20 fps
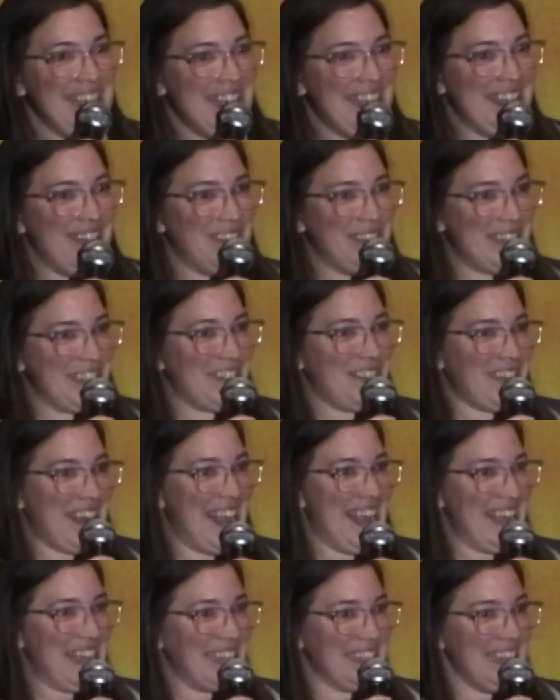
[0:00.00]
It was
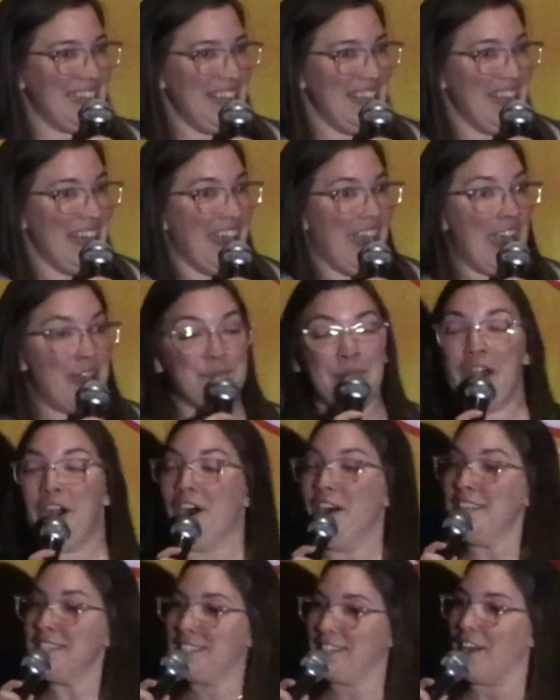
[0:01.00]
great.
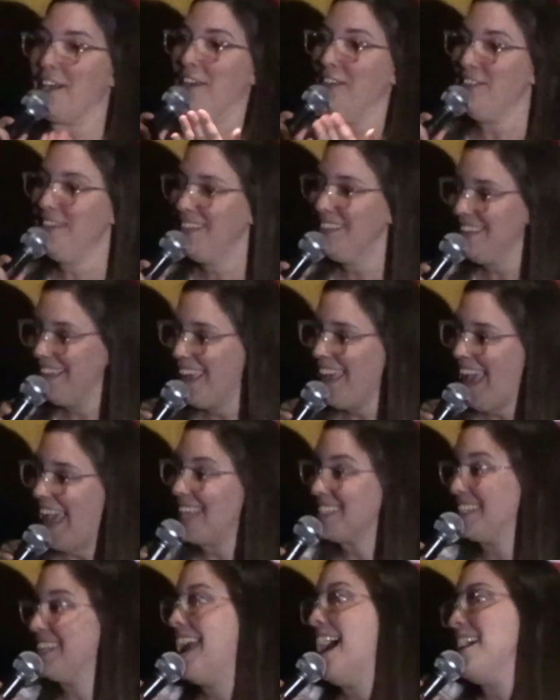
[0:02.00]
Also,
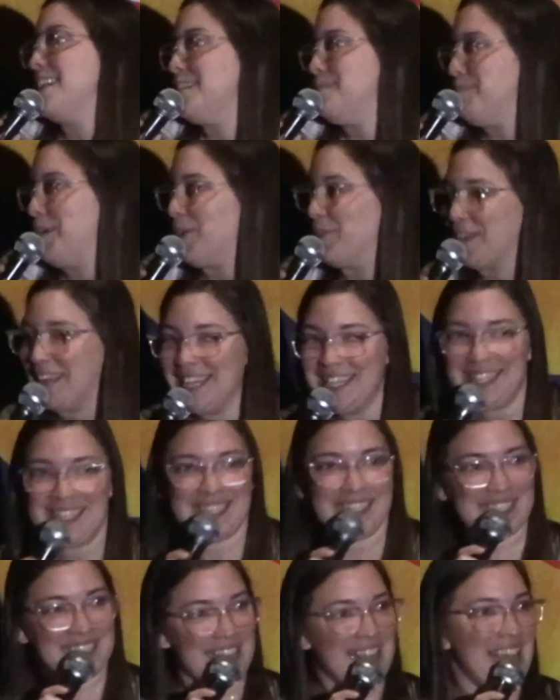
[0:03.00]
as an added
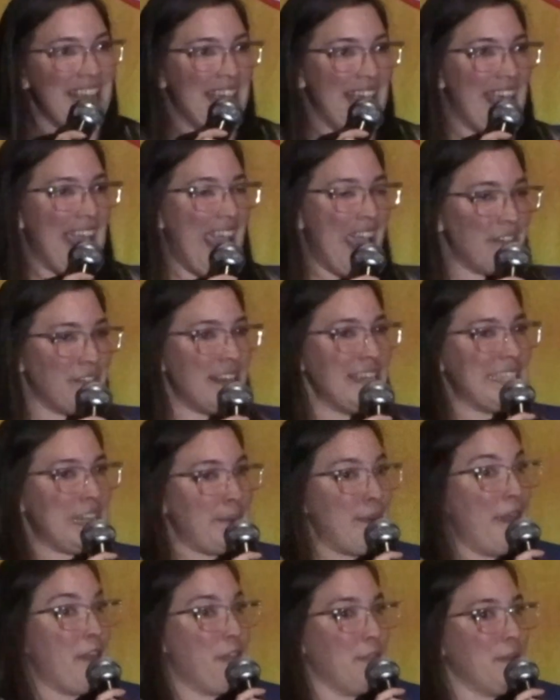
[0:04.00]
bonus, every
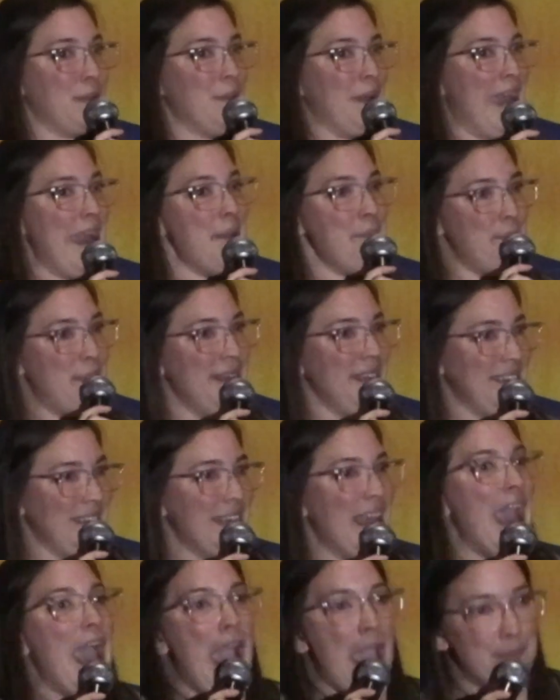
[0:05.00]
time I threw up,
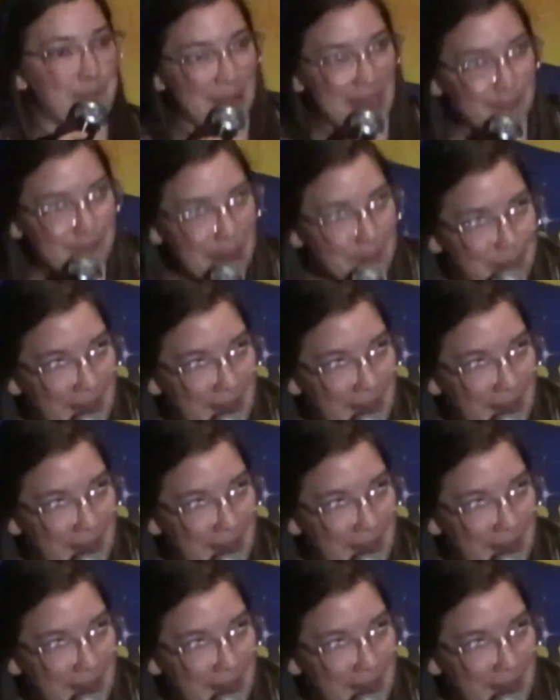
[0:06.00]
I peed my